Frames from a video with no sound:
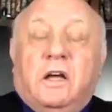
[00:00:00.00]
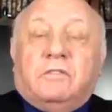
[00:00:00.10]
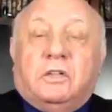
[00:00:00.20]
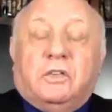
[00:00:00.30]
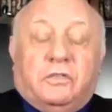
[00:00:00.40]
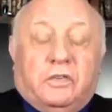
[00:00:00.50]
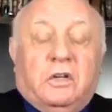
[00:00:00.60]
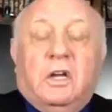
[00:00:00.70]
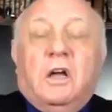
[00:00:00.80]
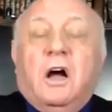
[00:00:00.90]

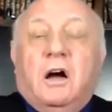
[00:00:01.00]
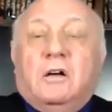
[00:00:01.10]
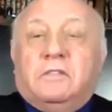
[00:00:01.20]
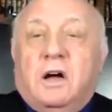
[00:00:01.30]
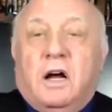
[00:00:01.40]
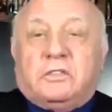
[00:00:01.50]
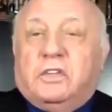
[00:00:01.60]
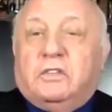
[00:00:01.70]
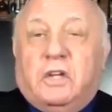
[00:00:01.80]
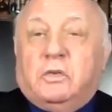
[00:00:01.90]
levels of
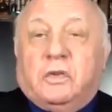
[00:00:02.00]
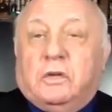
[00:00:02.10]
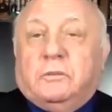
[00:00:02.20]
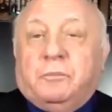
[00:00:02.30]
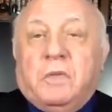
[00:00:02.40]
oxytocin.